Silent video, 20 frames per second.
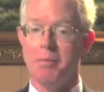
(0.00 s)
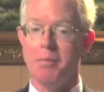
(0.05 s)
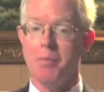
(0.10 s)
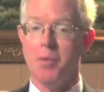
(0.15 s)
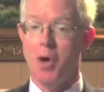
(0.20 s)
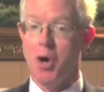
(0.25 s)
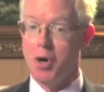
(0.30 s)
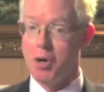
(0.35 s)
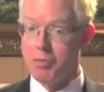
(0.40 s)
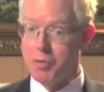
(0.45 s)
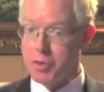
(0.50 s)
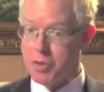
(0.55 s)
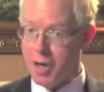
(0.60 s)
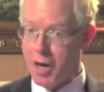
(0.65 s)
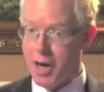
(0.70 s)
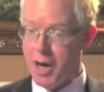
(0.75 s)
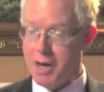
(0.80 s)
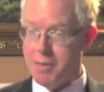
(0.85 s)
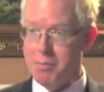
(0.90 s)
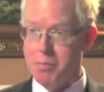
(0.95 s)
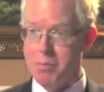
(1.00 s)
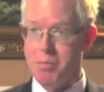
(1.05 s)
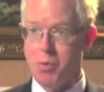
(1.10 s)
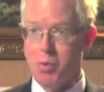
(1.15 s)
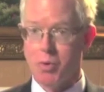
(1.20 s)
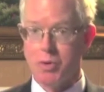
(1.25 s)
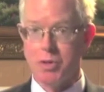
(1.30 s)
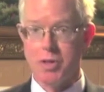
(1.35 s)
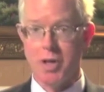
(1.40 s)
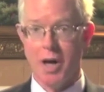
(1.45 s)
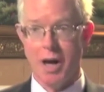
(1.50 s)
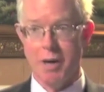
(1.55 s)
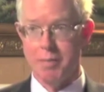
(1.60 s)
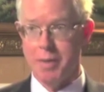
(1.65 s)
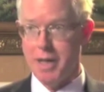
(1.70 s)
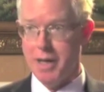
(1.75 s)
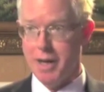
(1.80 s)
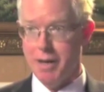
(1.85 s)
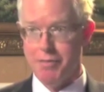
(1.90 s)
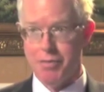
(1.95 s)
overtime or time and
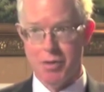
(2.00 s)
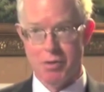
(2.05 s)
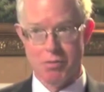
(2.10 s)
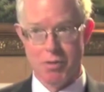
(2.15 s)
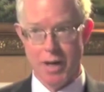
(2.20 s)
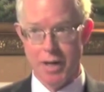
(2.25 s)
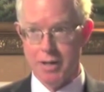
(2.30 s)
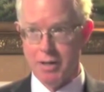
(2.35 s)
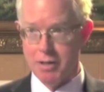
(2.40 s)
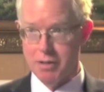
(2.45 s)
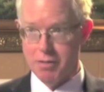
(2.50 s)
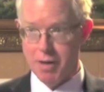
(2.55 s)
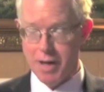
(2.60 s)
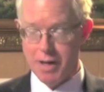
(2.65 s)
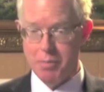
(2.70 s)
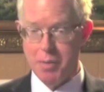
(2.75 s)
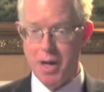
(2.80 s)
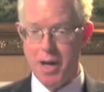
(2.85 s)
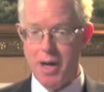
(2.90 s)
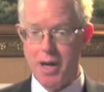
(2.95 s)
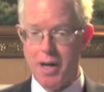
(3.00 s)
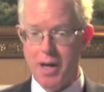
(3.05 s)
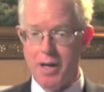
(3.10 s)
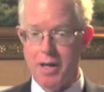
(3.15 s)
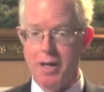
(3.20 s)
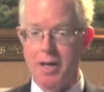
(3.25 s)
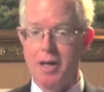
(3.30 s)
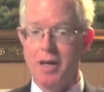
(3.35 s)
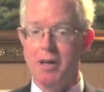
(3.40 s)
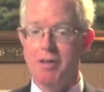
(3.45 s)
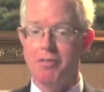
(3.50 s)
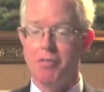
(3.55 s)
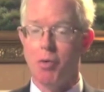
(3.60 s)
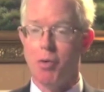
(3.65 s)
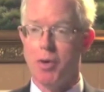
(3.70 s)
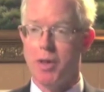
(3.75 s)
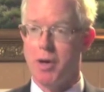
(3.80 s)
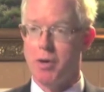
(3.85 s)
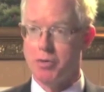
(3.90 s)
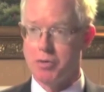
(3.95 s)
a half their regular rate of pay for
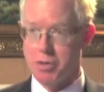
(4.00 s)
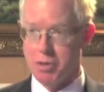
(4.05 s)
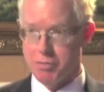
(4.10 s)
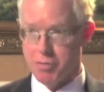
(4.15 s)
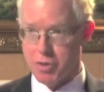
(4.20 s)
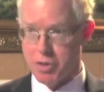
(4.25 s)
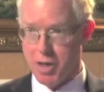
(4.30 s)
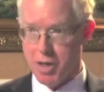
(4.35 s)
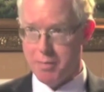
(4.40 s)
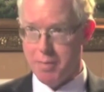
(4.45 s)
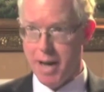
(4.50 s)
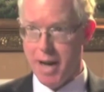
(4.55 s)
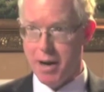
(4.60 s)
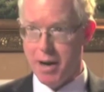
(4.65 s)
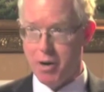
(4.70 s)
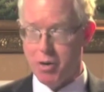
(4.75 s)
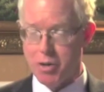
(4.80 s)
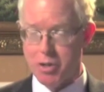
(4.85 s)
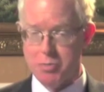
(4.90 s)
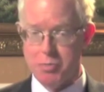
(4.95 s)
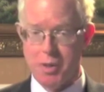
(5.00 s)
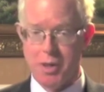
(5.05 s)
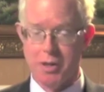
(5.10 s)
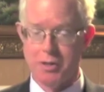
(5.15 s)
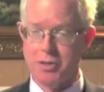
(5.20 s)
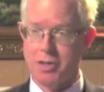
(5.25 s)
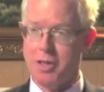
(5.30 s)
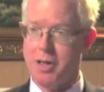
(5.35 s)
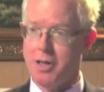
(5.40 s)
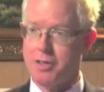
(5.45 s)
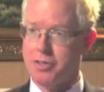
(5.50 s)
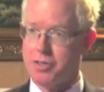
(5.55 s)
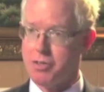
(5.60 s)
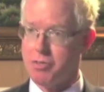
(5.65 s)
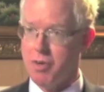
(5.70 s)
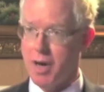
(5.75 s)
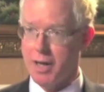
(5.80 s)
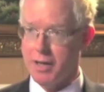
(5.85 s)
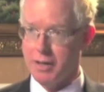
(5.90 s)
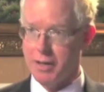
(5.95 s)
those overtime hours because it cuts
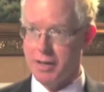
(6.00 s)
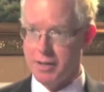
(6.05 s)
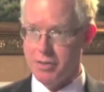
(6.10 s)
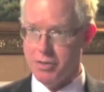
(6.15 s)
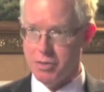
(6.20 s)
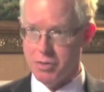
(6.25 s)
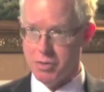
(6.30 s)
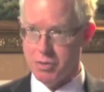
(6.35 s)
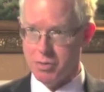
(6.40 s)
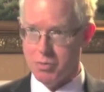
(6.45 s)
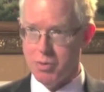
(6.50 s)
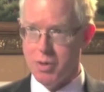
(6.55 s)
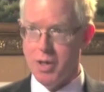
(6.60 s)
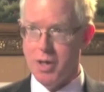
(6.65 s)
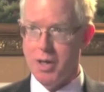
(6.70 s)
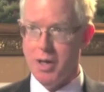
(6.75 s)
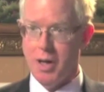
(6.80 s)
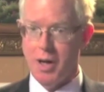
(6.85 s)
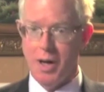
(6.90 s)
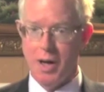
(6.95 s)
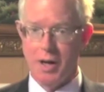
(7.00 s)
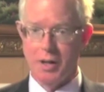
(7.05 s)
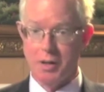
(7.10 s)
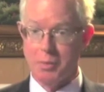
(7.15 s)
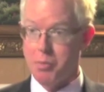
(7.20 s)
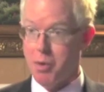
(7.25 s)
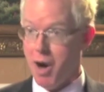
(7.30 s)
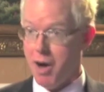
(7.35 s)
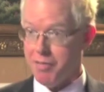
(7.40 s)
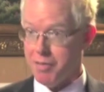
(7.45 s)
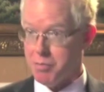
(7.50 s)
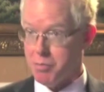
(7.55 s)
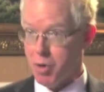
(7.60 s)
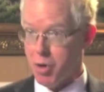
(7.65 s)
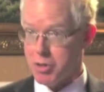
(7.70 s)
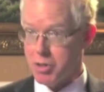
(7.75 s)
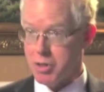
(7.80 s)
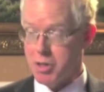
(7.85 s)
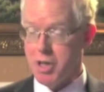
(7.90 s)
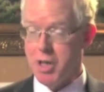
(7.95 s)
directly into their profit
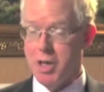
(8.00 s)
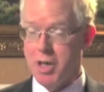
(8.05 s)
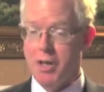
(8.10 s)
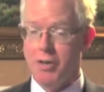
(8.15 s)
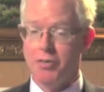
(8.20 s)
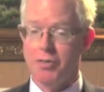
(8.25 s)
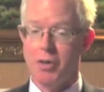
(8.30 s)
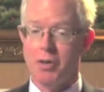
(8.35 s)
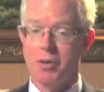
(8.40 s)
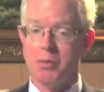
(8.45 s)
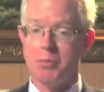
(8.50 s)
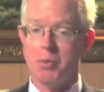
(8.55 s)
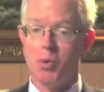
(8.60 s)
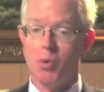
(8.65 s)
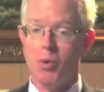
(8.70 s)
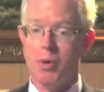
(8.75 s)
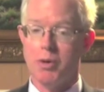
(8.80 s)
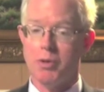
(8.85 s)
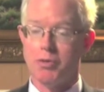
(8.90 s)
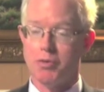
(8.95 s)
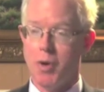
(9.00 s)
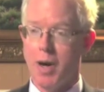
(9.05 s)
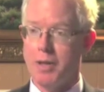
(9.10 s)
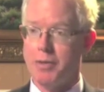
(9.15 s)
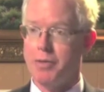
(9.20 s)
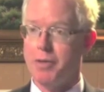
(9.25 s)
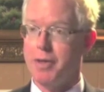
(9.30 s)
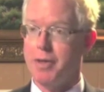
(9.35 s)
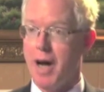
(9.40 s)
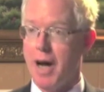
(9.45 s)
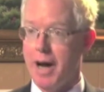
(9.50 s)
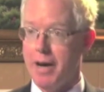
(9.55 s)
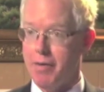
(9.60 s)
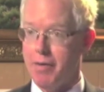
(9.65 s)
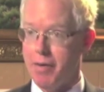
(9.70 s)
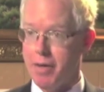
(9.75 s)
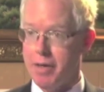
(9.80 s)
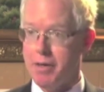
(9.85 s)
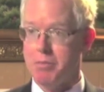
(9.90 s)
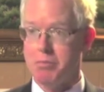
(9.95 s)
margin. So employers, rather than
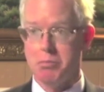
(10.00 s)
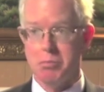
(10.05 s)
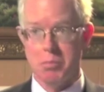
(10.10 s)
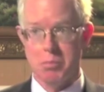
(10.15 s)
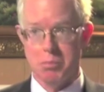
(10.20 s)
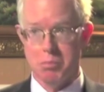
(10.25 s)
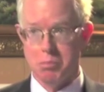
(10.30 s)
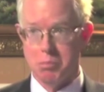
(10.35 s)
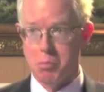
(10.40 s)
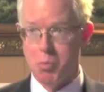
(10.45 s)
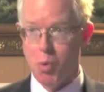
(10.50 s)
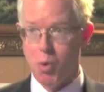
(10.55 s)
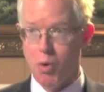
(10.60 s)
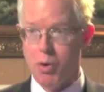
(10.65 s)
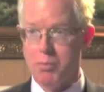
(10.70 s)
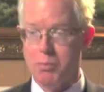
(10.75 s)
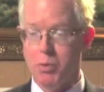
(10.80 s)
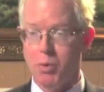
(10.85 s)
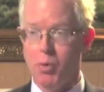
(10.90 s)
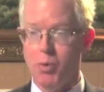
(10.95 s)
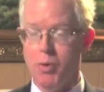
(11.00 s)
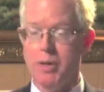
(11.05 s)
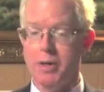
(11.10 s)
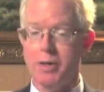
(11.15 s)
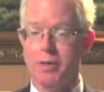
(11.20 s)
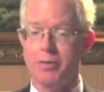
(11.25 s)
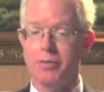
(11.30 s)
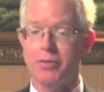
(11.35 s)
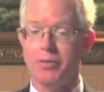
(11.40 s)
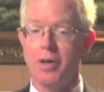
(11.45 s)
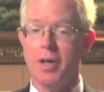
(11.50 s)
hiring more employees,